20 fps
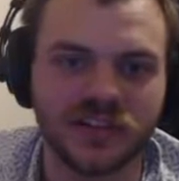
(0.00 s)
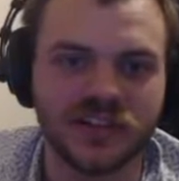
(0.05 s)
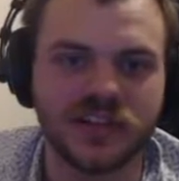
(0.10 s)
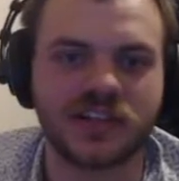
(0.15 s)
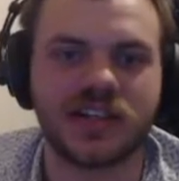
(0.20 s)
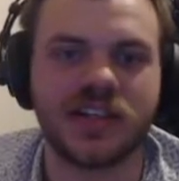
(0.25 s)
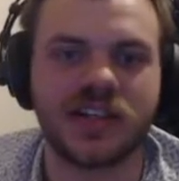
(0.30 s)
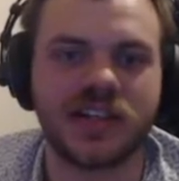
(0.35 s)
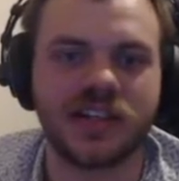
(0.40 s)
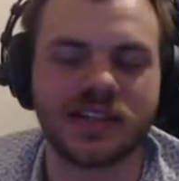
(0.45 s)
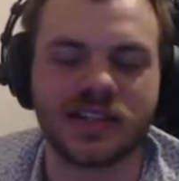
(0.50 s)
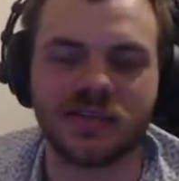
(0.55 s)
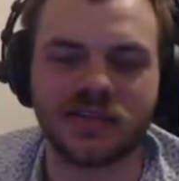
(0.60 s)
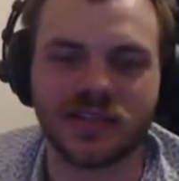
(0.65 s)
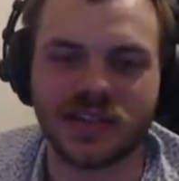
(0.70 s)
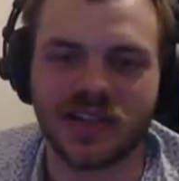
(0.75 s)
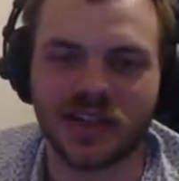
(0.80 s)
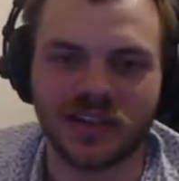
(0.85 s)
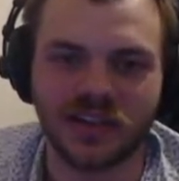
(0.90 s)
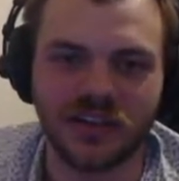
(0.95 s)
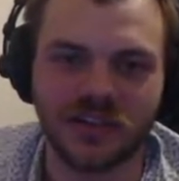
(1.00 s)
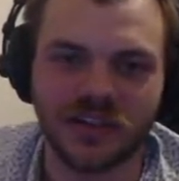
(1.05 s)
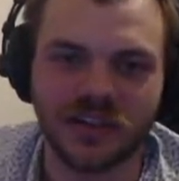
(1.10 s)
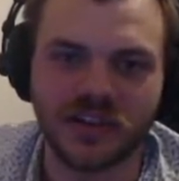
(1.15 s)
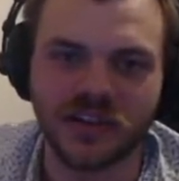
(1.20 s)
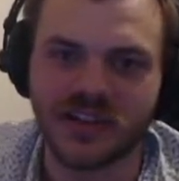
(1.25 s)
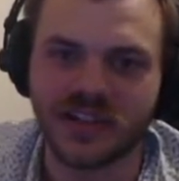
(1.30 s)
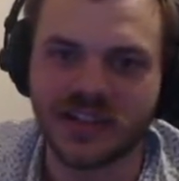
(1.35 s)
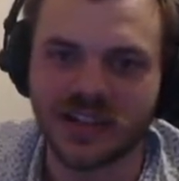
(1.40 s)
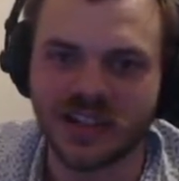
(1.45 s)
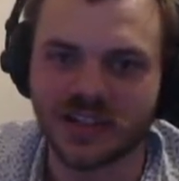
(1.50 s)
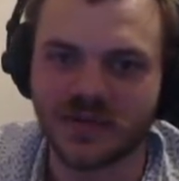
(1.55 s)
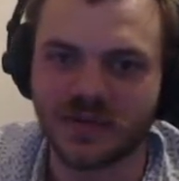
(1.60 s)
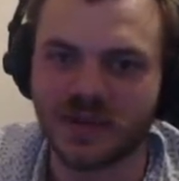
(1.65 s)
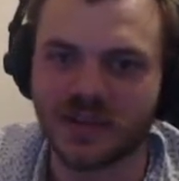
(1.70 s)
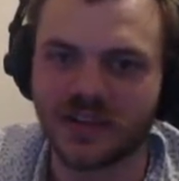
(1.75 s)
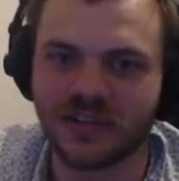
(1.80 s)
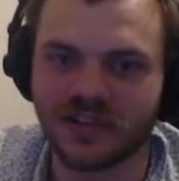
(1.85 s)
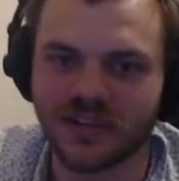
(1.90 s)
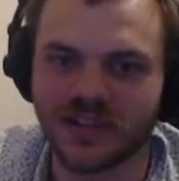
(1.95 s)
cheese. I was like, yo,
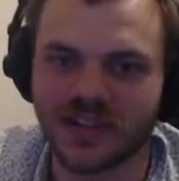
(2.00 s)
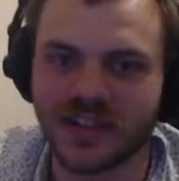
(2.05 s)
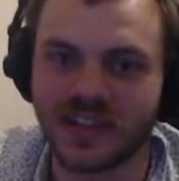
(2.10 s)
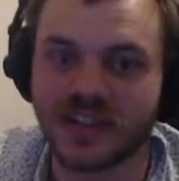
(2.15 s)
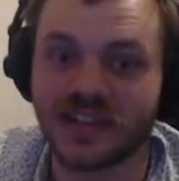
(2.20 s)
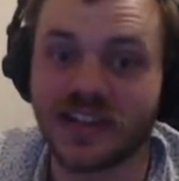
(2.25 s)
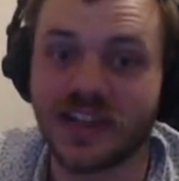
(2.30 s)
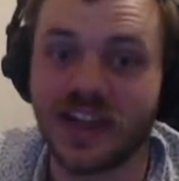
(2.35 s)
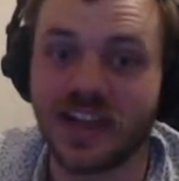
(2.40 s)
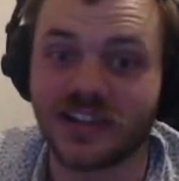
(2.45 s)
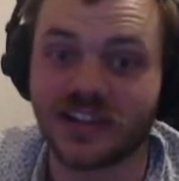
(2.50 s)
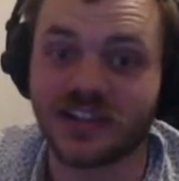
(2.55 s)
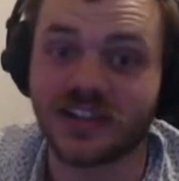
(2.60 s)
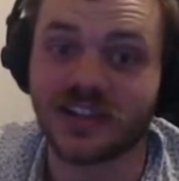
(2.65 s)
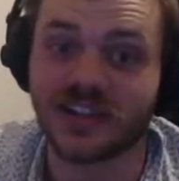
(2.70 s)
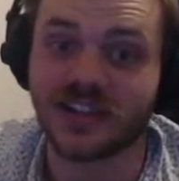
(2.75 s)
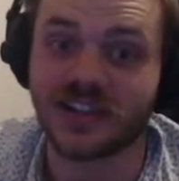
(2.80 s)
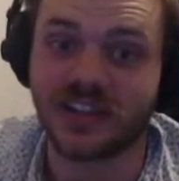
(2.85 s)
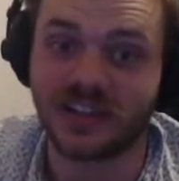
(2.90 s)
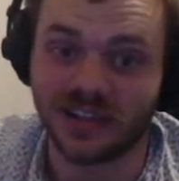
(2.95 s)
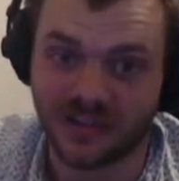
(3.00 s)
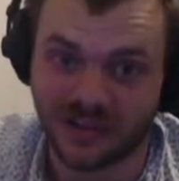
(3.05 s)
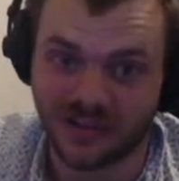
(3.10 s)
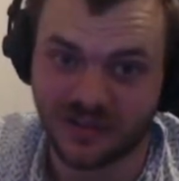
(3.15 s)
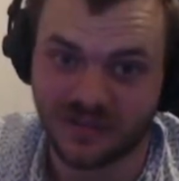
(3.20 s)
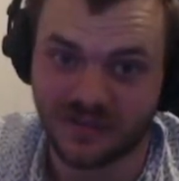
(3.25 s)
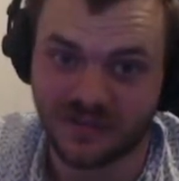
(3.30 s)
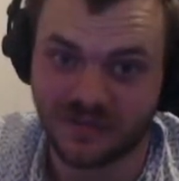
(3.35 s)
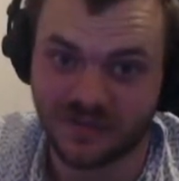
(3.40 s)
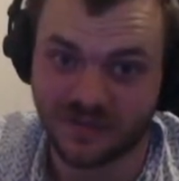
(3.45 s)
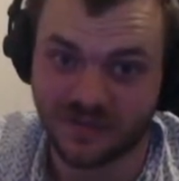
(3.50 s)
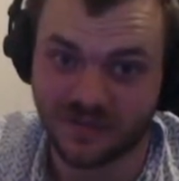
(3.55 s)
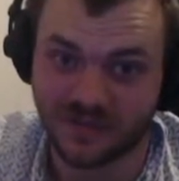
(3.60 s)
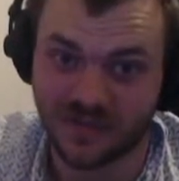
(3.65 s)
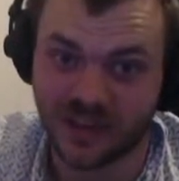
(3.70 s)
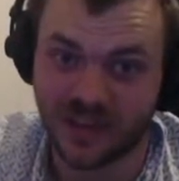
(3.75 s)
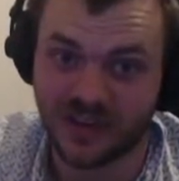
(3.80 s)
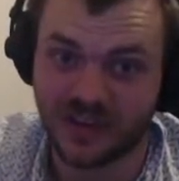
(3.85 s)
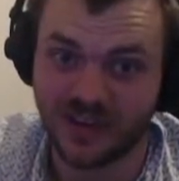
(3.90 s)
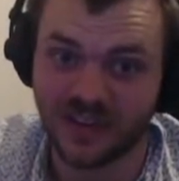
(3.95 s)
36-week-old cheese, that's the shit.
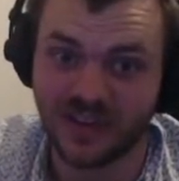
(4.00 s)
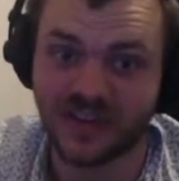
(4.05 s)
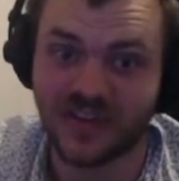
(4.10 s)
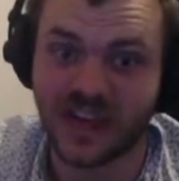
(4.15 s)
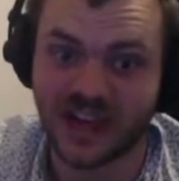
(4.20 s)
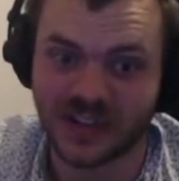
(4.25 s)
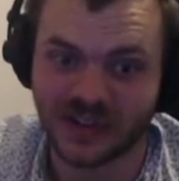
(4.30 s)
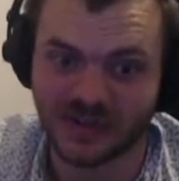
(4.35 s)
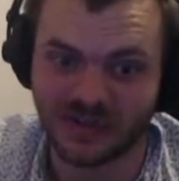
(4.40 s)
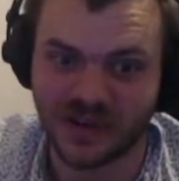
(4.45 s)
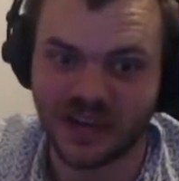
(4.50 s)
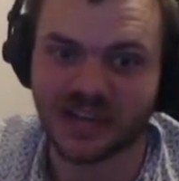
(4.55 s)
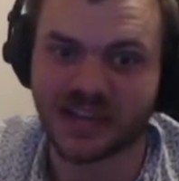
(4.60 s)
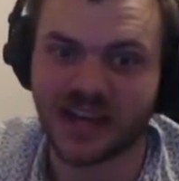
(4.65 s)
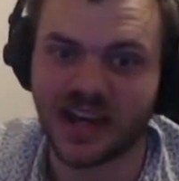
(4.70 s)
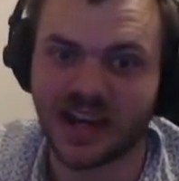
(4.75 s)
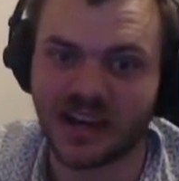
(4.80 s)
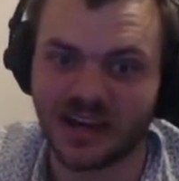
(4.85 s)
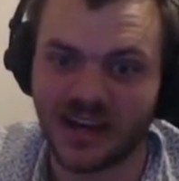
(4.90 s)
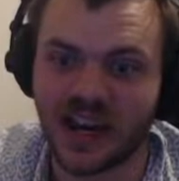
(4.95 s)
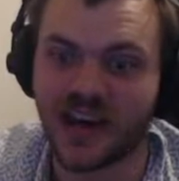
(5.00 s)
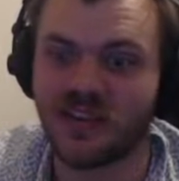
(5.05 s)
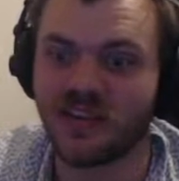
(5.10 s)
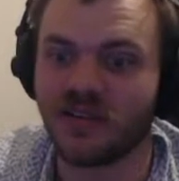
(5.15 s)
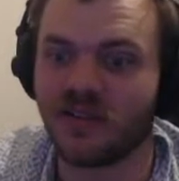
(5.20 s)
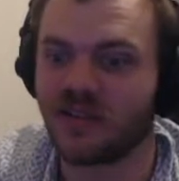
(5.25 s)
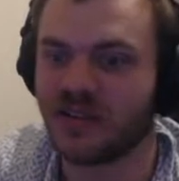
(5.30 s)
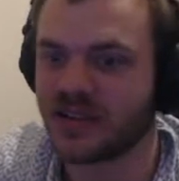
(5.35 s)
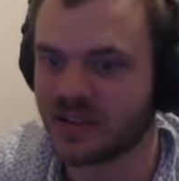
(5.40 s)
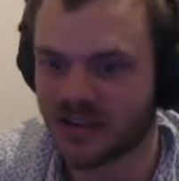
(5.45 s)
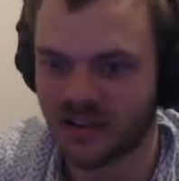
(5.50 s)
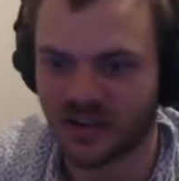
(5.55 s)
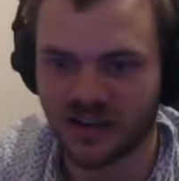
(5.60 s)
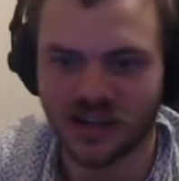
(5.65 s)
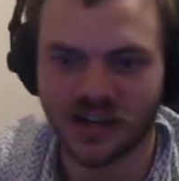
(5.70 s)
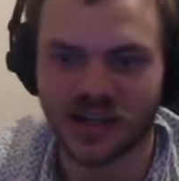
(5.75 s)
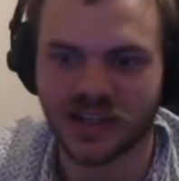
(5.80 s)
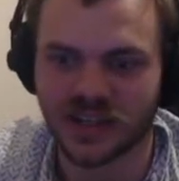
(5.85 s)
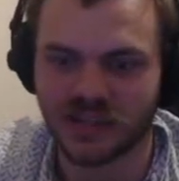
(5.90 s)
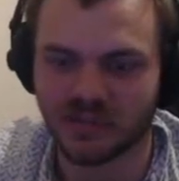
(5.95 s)
That's where it's at. Everyone's got to
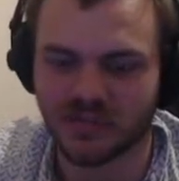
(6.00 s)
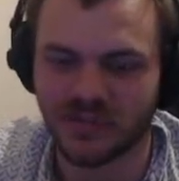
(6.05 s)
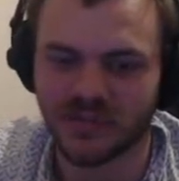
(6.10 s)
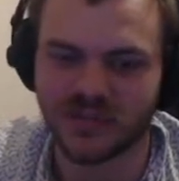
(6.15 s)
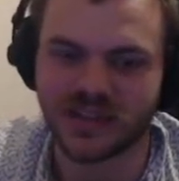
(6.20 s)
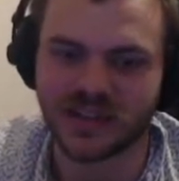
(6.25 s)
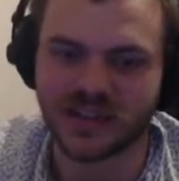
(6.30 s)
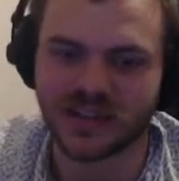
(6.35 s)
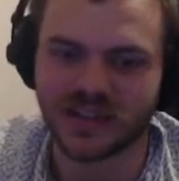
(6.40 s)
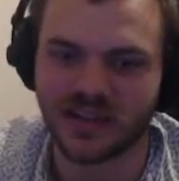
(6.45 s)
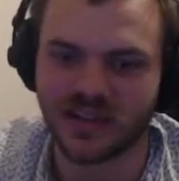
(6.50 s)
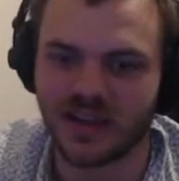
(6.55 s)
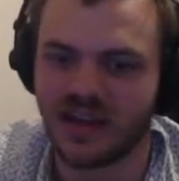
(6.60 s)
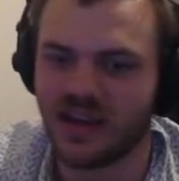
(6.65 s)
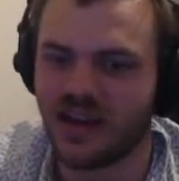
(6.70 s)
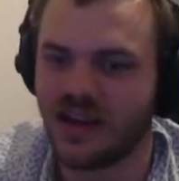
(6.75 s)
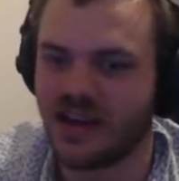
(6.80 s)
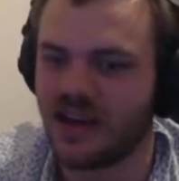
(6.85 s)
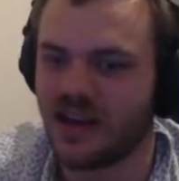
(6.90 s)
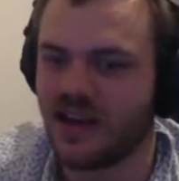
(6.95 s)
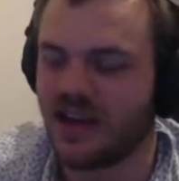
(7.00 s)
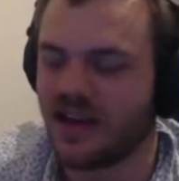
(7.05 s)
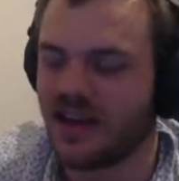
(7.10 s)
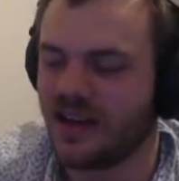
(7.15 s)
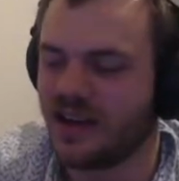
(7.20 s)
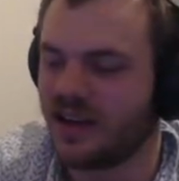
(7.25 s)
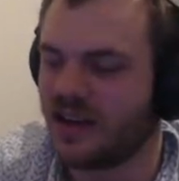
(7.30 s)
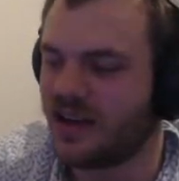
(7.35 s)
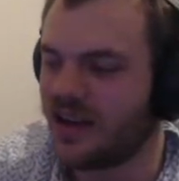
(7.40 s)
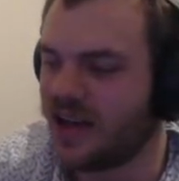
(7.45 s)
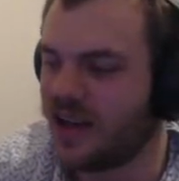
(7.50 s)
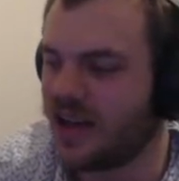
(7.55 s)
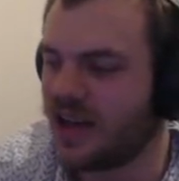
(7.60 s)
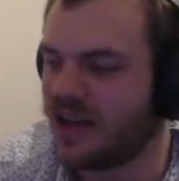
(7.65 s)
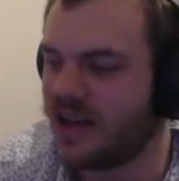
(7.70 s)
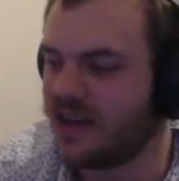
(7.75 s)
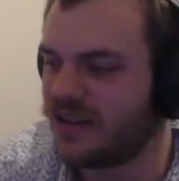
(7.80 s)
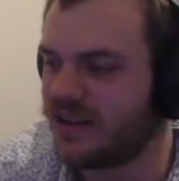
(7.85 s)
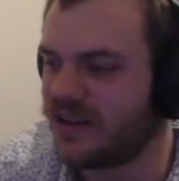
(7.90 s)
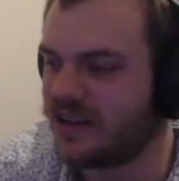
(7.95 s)
get some of this.
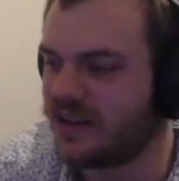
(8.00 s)
And